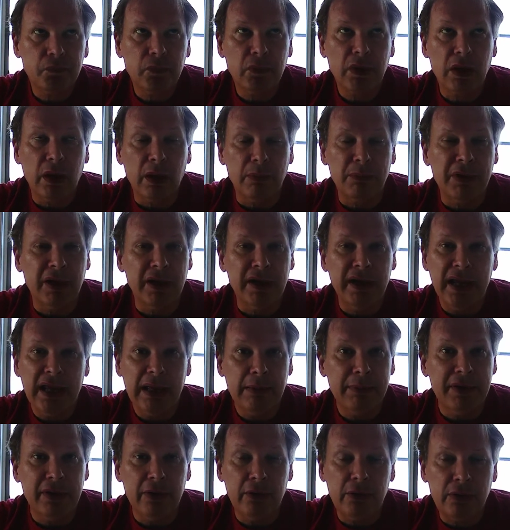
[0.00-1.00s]
I'm going to hem and
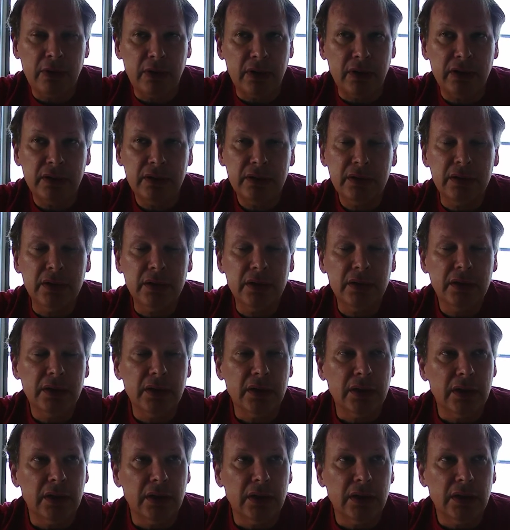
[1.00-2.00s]
haw.
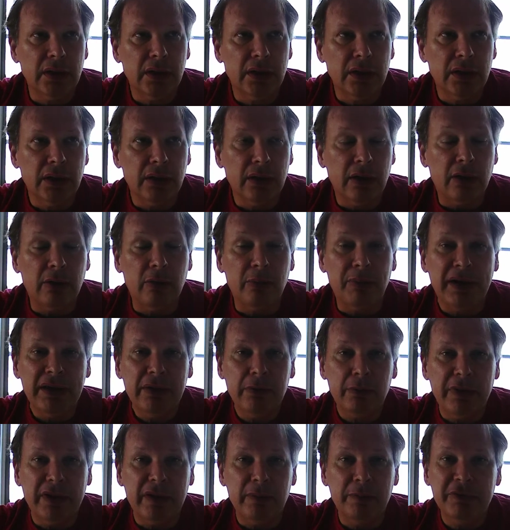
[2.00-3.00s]
Oh, and by the way,
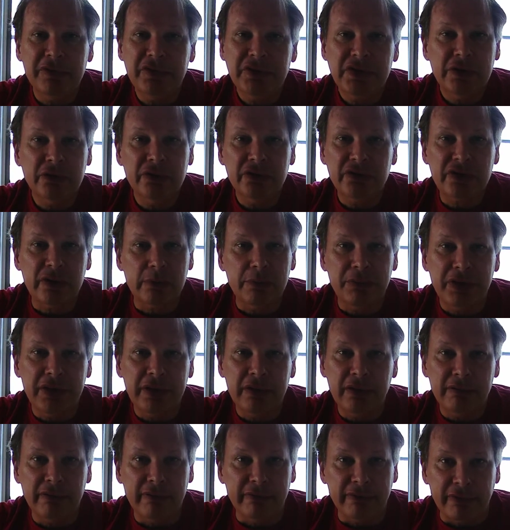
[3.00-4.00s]
the procedure is completely
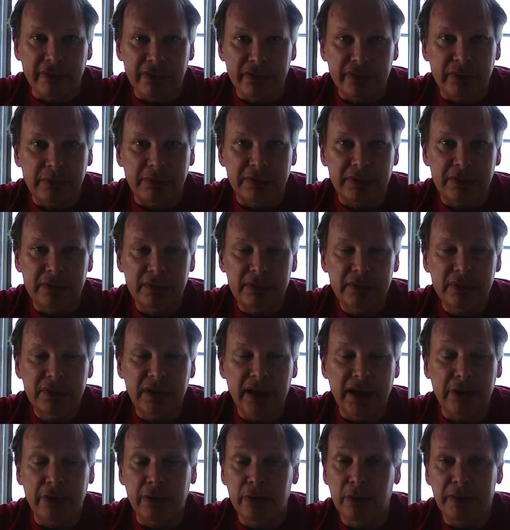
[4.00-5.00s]
reversible. I
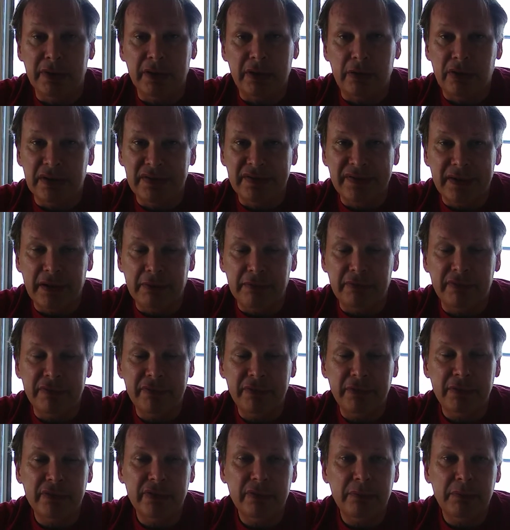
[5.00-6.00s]
don't know what it costs to get
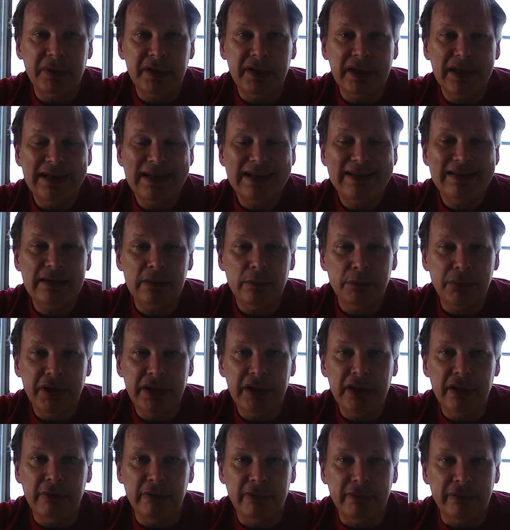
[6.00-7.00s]
reversed, but it is completely
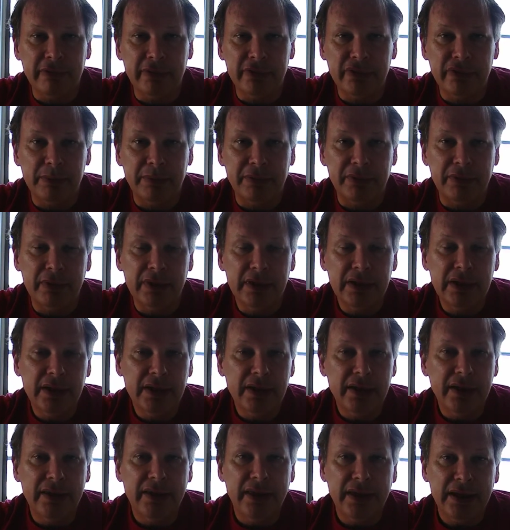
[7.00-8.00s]
reversible.
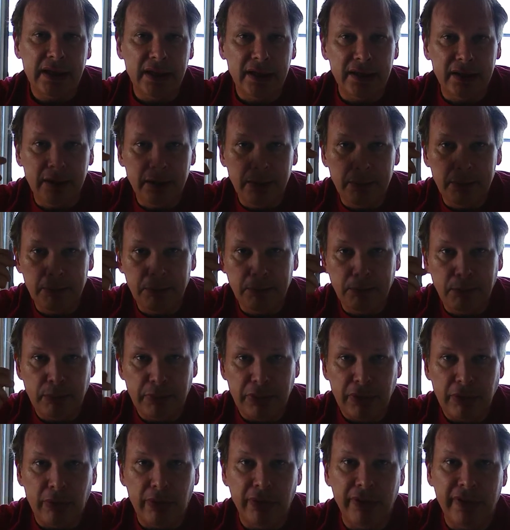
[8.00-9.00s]
They can
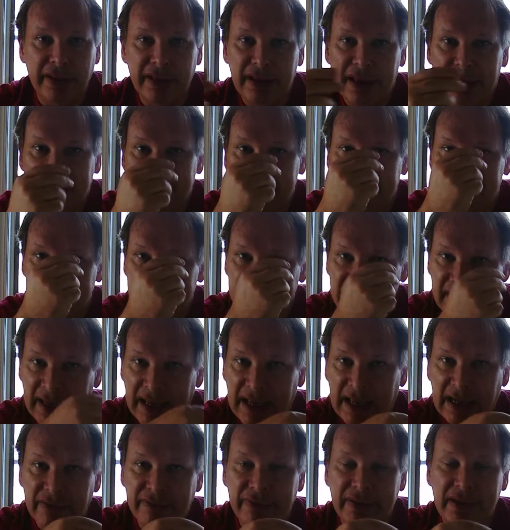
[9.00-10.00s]
pull the lenses out
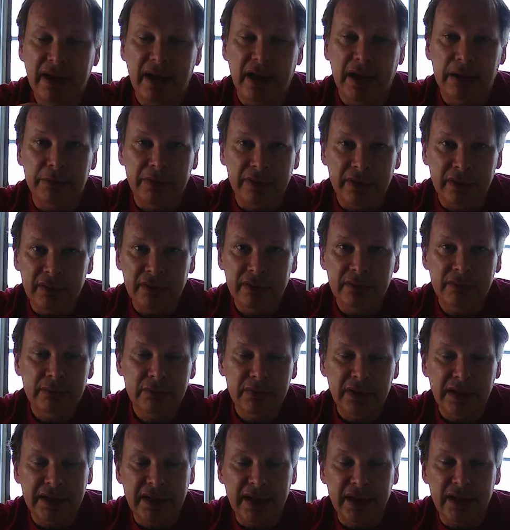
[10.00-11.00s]
of the eye with,
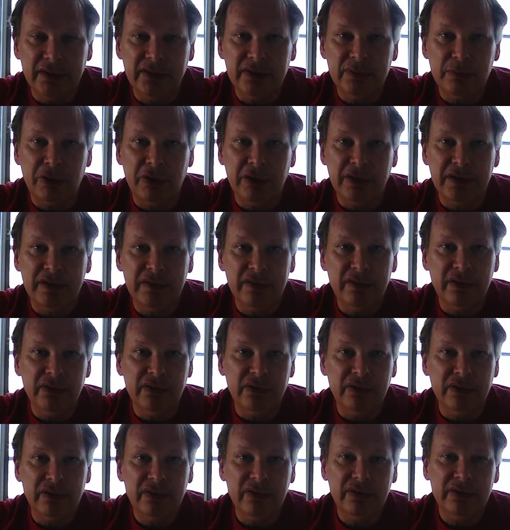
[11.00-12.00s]
again, small incisions
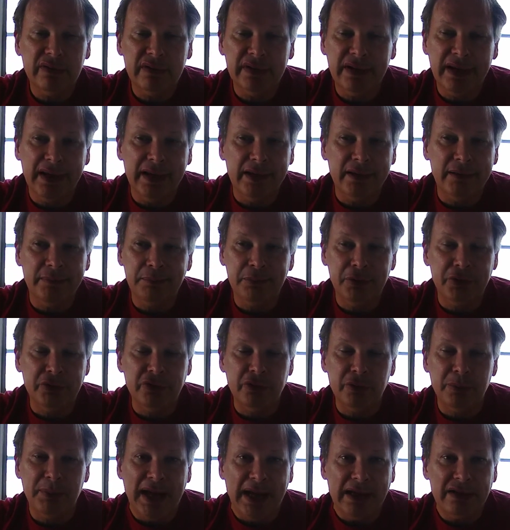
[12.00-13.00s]
and put you
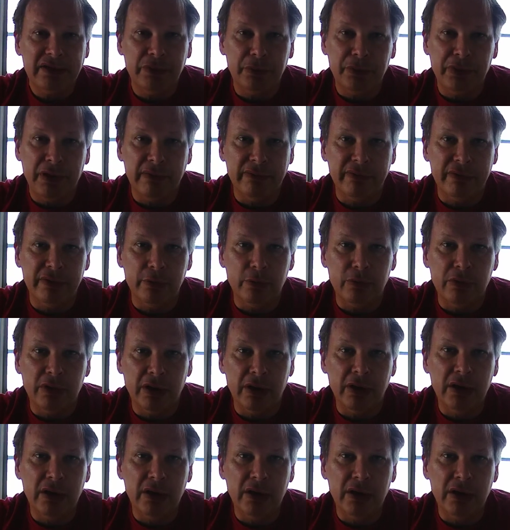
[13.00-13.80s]
back to wherever you were,